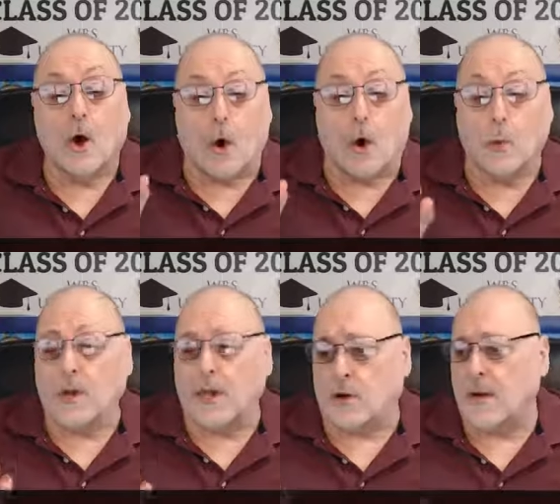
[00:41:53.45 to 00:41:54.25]
or
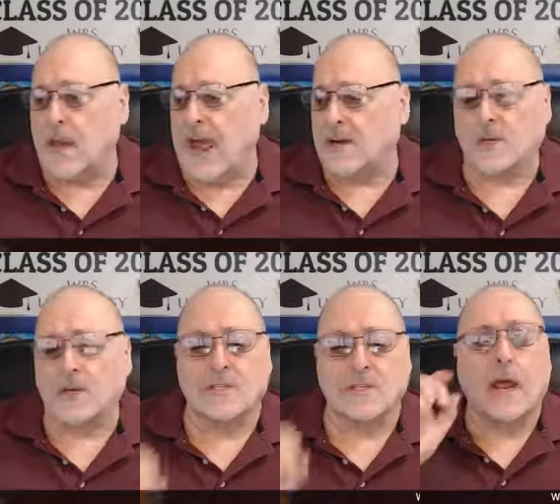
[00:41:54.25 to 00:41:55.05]
we could
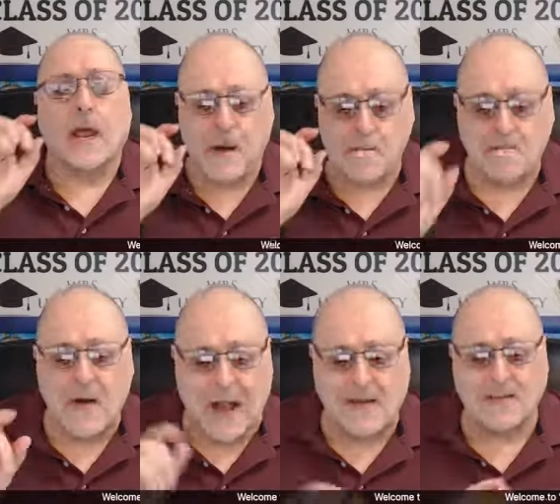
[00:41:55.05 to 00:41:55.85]
actually say a
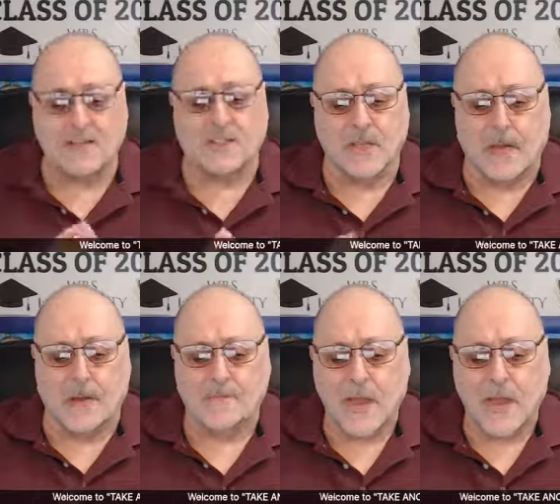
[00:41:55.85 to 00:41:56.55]
mindset.